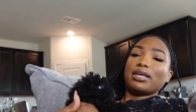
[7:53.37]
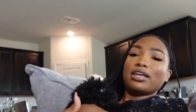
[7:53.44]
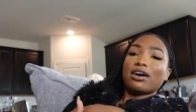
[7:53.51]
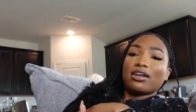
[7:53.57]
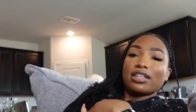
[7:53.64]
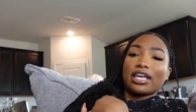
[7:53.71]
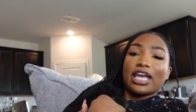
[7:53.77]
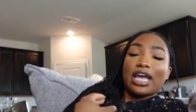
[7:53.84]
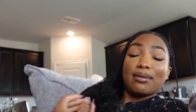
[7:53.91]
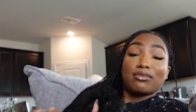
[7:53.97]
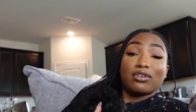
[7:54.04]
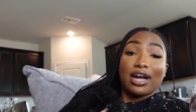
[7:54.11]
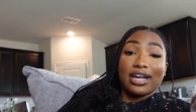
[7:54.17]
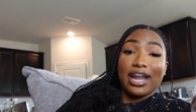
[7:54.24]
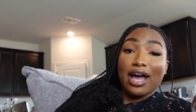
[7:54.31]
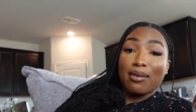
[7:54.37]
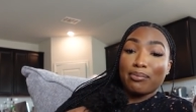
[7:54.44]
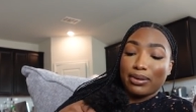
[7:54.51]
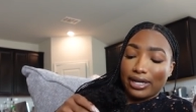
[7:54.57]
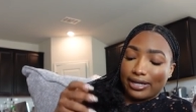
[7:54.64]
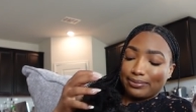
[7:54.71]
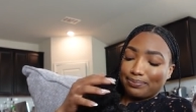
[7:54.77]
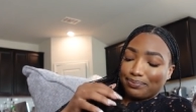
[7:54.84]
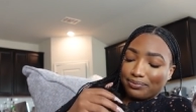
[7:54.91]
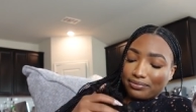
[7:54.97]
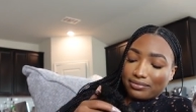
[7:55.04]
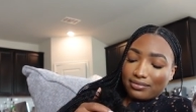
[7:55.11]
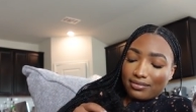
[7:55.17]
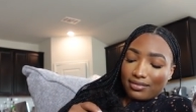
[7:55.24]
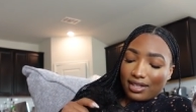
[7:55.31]
be on the camera right now,
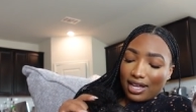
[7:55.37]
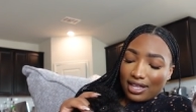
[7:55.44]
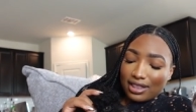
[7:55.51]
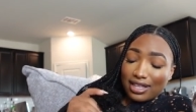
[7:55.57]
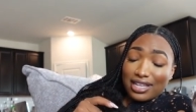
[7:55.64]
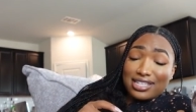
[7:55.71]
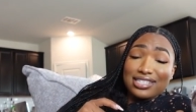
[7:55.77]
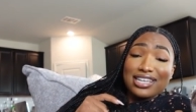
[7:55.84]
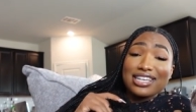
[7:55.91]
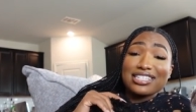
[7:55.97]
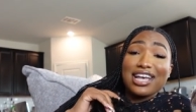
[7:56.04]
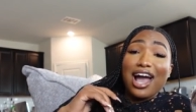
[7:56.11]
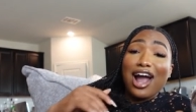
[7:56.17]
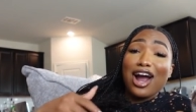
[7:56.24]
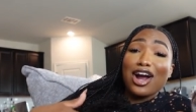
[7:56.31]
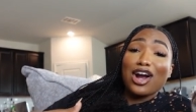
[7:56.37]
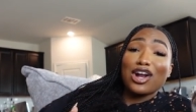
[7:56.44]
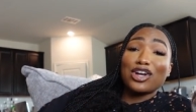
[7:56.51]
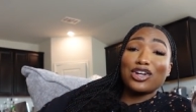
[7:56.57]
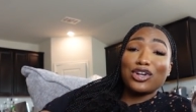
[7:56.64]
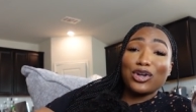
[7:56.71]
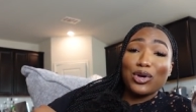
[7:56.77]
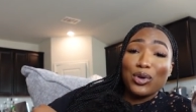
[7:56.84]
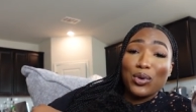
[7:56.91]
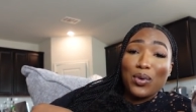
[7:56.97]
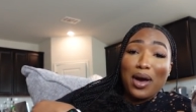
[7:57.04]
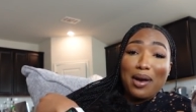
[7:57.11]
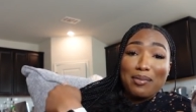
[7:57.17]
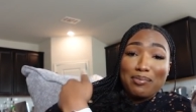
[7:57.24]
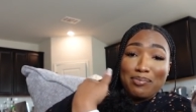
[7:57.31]
but this is our
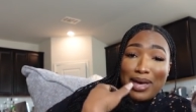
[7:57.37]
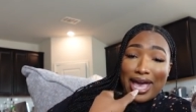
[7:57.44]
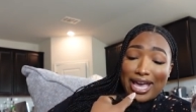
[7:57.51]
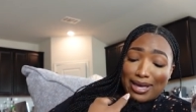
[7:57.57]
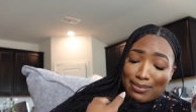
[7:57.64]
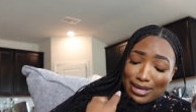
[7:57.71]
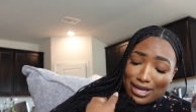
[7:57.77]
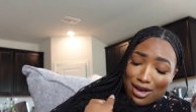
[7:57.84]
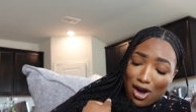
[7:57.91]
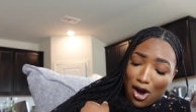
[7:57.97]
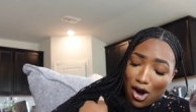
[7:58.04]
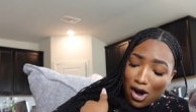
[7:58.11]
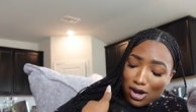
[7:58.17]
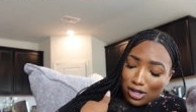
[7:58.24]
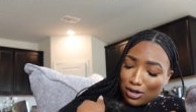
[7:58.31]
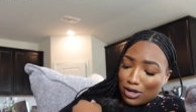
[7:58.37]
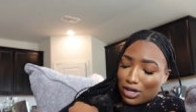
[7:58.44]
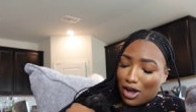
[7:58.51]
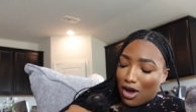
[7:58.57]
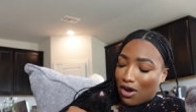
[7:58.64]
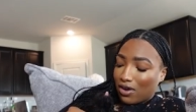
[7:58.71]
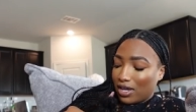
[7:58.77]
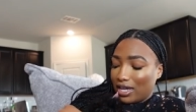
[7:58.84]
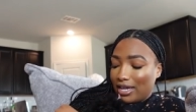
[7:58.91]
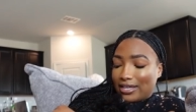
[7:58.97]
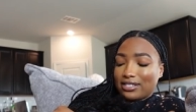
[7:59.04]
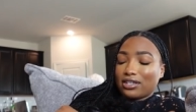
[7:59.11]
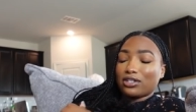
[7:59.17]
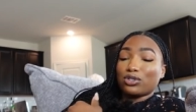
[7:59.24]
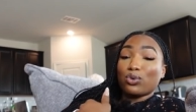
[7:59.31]
new baby Harlow, y'all. He
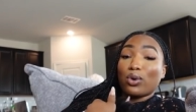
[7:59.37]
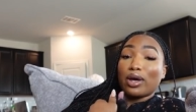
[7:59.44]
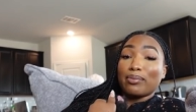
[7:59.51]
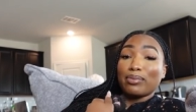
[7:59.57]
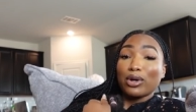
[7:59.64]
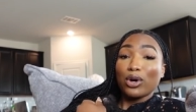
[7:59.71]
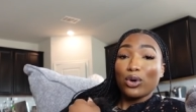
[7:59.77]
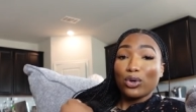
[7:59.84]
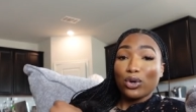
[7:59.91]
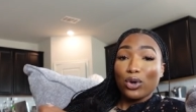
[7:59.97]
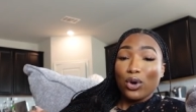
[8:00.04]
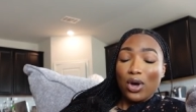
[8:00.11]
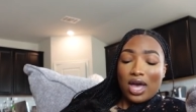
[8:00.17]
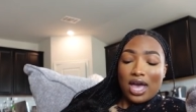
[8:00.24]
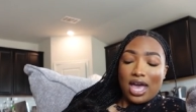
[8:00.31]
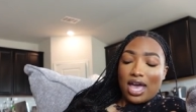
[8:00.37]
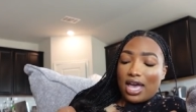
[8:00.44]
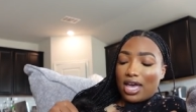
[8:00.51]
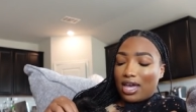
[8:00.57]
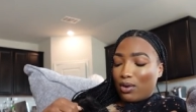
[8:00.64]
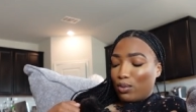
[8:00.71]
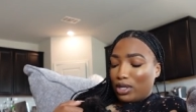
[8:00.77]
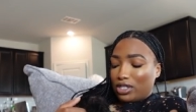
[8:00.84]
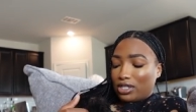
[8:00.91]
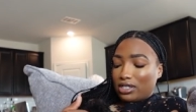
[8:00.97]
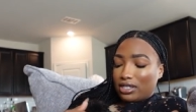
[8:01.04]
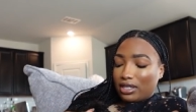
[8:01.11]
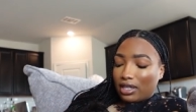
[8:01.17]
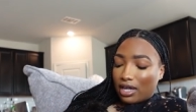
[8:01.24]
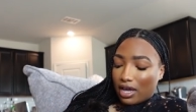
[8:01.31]
is a toy poodle, and we
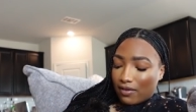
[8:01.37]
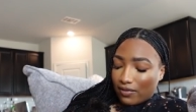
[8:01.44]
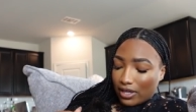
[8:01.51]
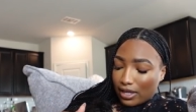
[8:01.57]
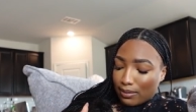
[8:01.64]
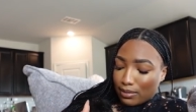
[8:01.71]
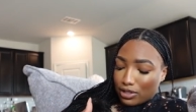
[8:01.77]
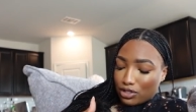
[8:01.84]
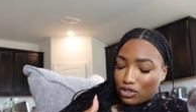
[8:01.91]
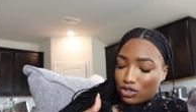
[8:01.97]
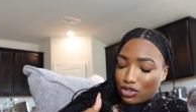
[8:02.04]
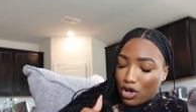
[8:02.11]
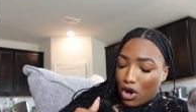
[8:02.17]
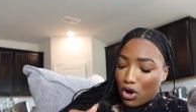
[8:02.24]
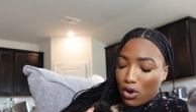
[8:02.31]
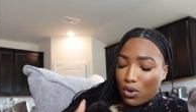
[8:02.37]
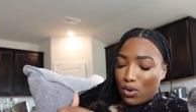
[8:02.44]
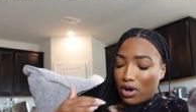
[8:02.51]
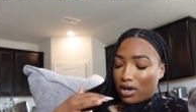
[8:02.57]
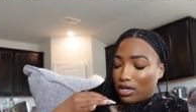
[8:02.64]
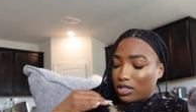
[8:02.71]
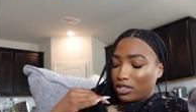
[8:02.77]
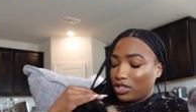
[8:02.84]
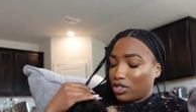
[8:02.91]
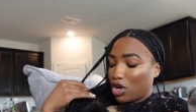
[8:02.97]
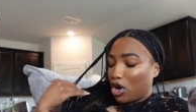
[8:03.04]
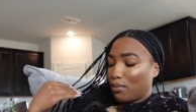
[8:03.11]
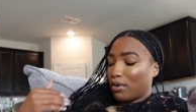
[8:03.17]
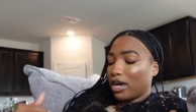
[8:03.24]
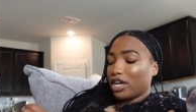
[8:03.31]
just love him so,
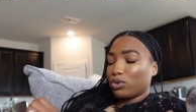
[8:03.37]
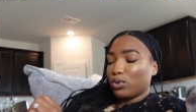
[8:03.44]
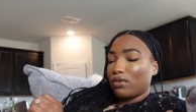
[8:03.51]
so much.